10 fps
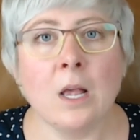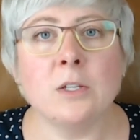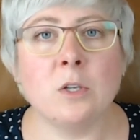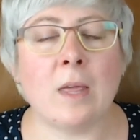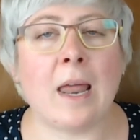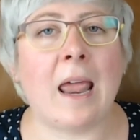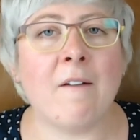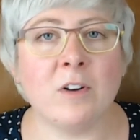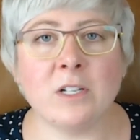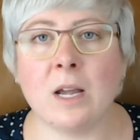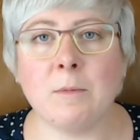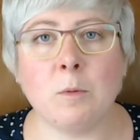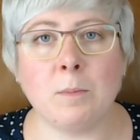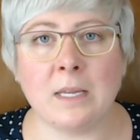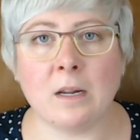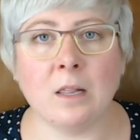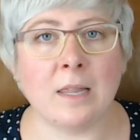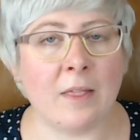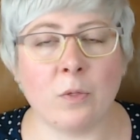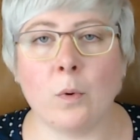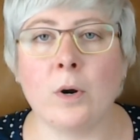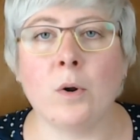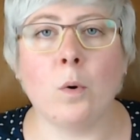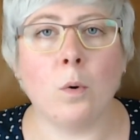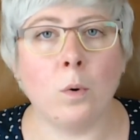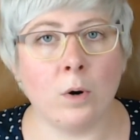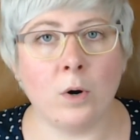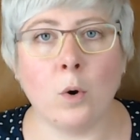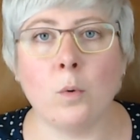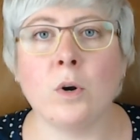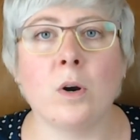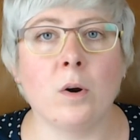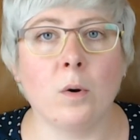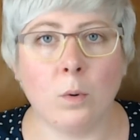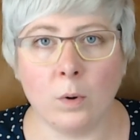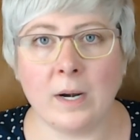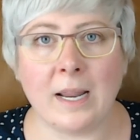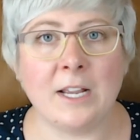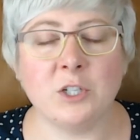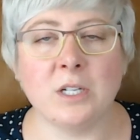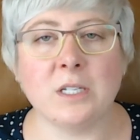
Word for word: so that every time you meet a landlord or an owner or an agent,